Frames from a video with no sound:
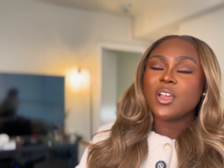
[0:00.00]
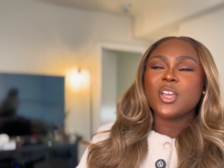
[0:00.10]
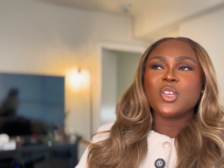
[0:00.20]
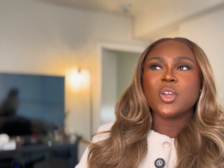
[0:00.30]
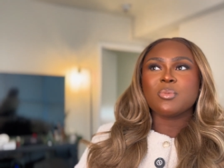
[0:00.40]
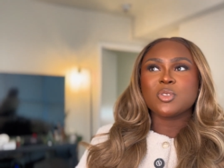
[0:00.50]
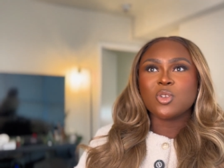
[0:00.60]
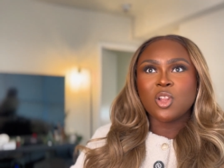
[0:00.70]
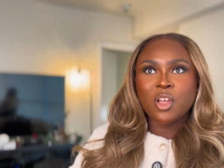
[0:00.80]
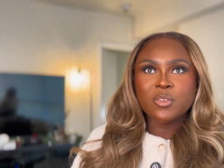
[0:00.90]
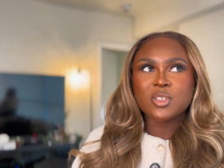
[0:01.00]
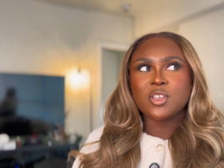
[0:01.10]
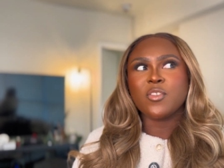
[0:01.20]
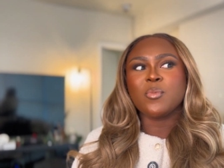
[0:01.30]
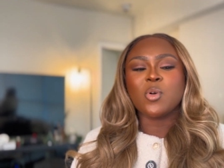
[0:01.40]
You're able to love
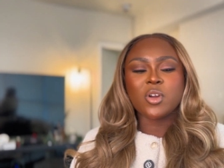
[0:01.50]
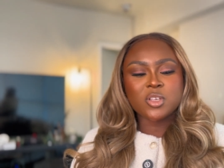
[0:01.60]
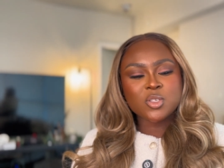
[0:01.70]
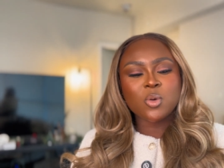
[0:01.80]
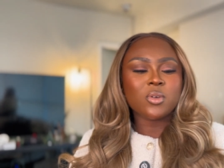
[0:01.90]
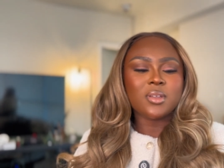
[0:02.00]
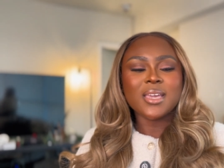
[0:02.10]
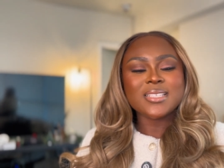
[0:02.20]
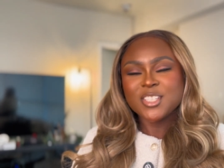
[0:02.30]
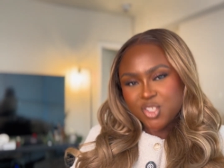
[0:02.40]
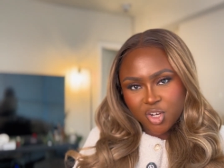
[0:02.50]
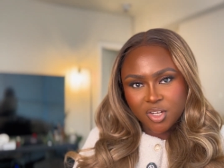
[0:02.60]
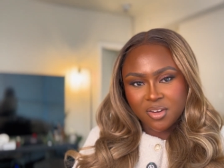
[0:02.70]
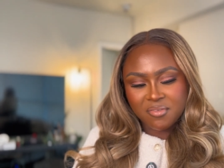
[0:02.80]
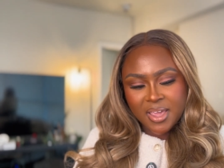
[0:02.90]
yourself more. So it's a
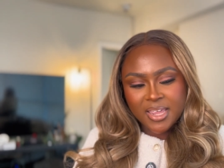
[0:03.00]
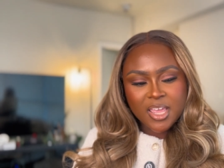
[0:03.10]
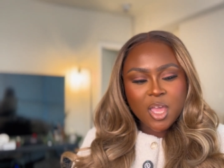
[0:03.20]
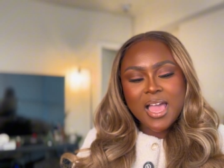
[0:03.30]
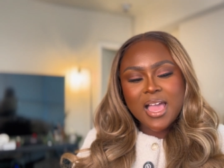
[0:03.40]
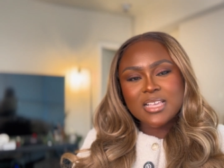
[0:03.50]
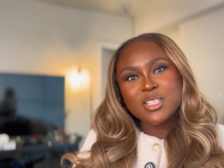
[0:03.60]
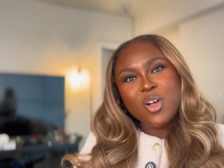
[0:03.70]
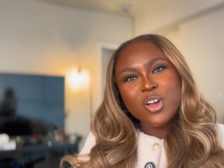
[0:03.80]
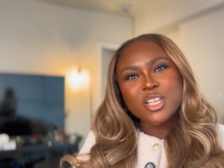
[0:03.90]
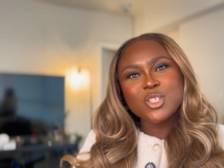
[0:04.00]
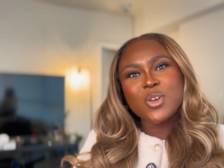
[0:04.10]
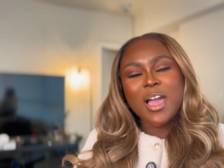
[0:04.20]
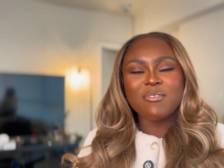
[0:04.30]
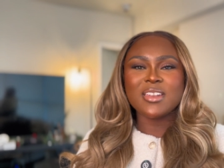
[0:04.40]
journey, right? As long as you
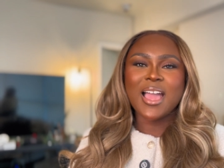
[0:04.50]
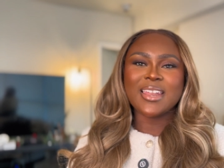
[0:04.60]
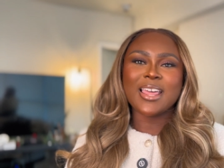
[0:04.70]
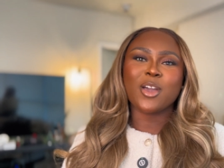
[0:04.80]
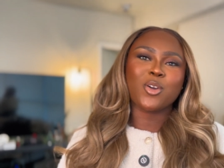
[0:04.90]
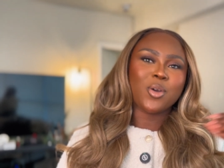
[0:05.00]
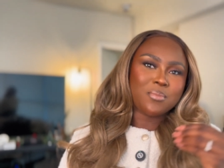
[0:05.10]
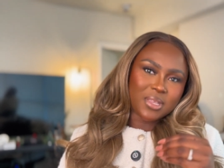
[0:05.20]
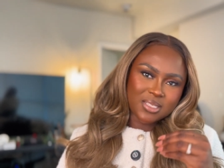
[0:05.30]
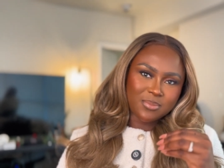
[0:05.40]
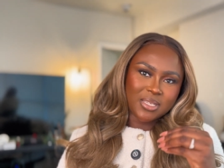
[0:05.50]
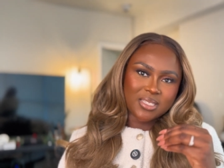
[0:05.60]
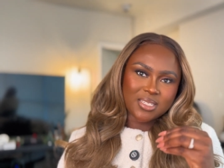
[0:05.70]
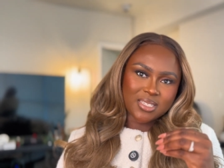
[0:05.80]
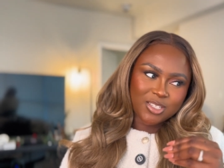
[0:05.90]
haven't had that
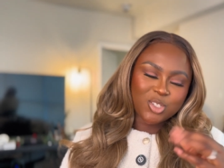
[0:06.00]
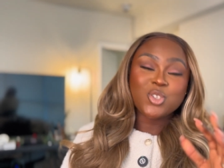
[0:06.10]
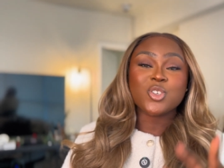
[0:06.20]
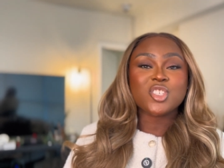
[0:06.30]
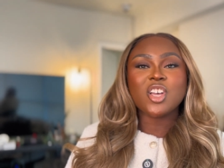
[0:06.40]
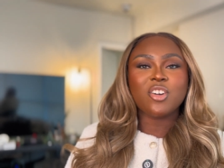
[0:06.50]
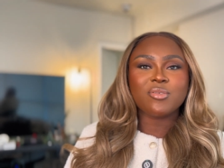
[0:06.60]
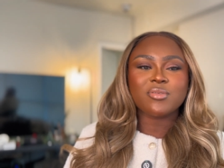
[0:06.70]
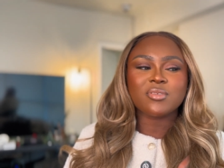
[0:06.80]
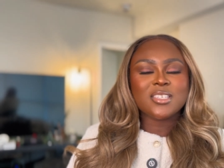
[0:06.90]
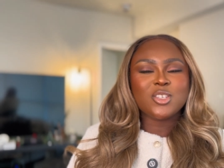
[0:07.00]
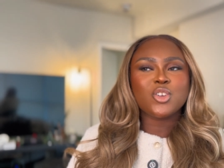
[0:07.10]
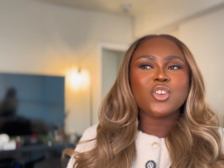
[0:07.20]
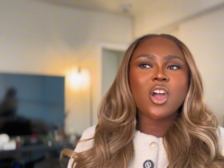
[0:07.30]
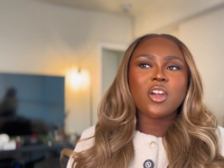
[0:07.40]
commitment to yourself, you're
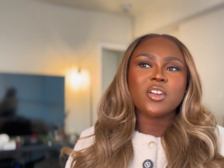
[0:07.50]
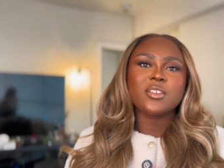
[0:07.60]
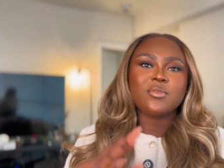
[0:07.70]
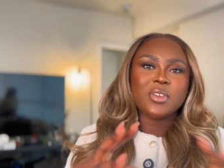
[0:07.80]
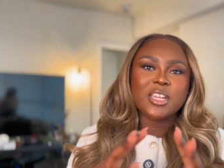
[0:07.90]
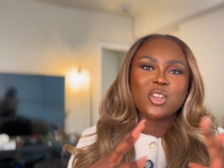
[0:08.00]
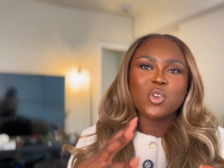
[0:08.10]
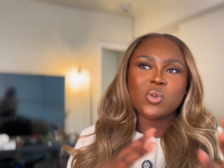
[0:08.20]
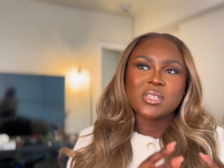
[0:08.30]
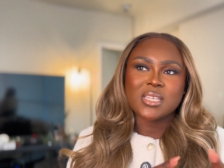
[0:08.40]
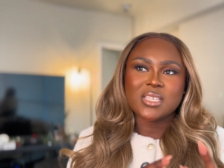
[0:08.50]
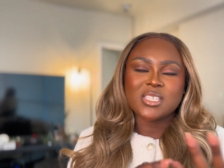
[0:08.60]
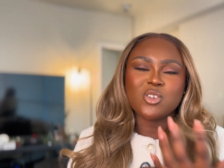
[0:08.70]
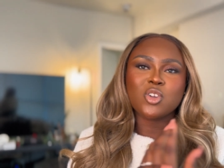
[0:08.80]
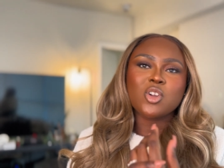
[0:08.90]
not going to really notice.
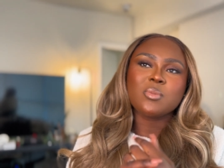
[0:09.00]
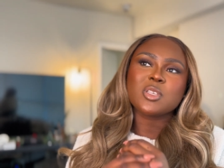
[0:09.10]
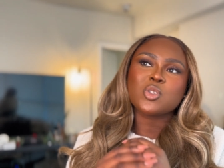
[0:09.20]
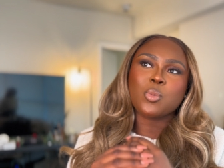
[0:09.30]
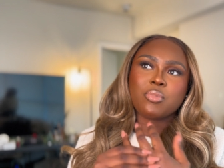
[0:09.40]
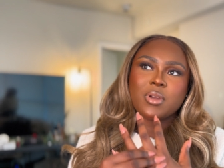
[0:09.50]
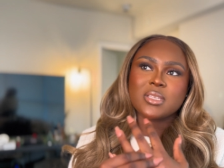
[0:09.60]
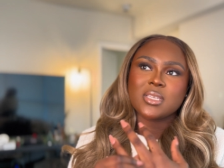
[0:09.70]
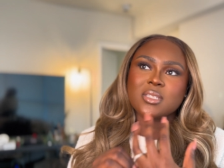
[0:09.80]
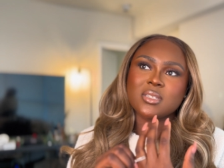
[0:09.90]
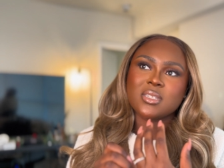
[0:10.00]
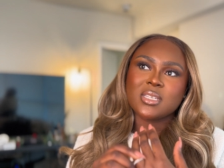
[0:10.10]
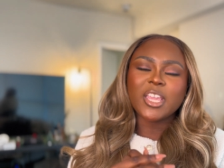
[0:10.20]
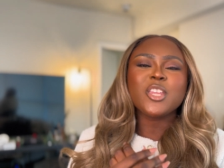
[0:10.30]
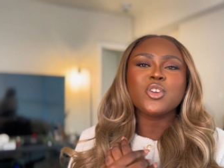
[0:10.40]
You're not going to be so present
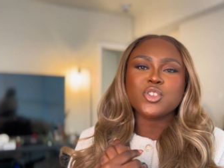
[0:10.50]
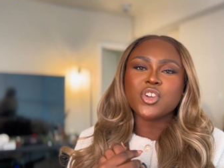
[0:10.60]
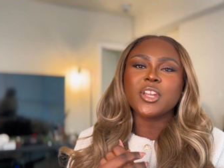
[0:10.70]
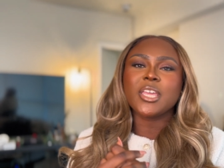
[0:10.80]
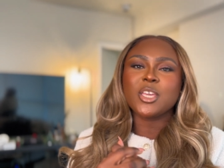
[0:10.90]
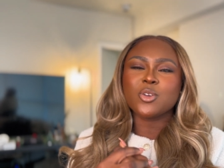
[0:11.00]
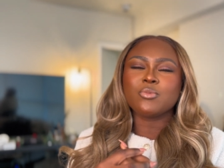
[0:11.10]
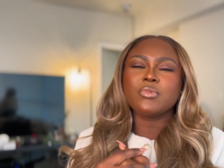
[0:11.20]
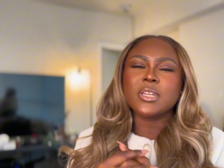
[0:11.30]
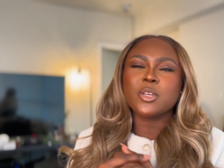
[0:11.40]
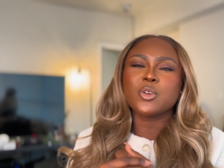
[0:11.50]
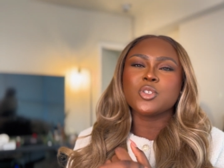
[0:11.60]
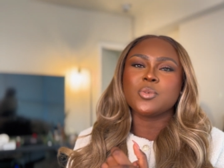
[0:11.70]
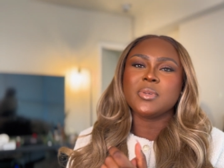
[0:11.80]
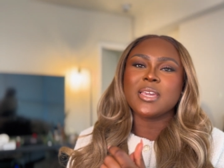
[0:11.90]
in your journey. You're really going
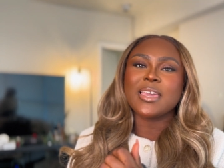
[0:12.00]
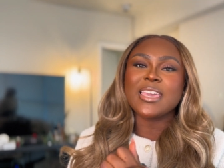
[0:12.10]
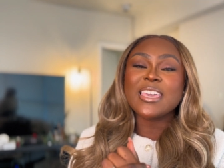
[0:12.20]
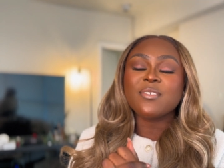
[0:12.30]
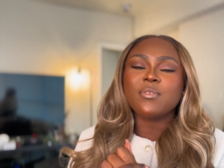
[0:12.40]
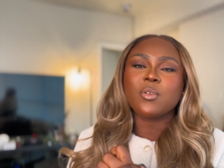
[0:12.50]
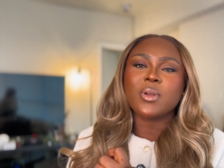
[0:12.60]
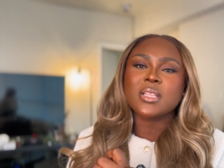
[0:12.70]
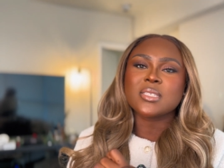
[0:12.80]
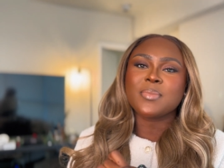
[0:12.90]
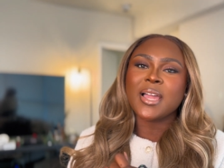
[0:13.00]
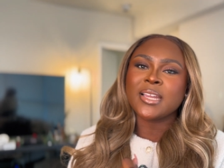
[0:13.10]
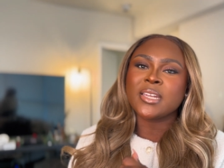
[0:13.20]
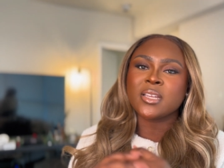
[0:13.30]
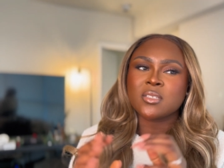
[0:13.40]
to be influenced by
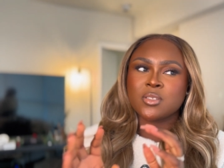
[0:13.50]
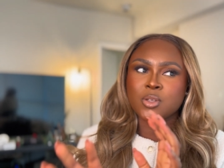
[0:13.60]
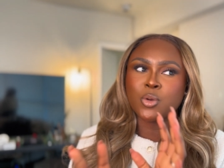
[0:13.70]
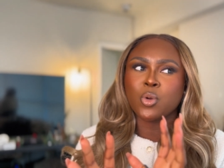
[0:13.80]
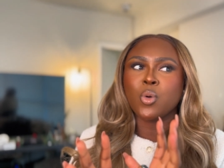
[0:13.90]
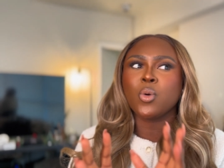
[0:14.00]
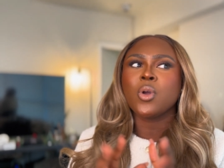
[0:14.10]
the external